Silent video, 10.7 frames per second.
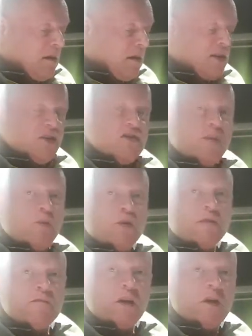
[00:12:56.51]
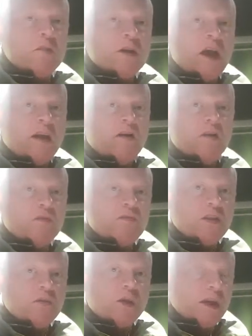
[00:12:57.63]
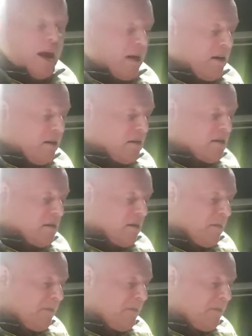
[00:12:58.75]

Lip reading: It's just I'm only filming like for the weekend because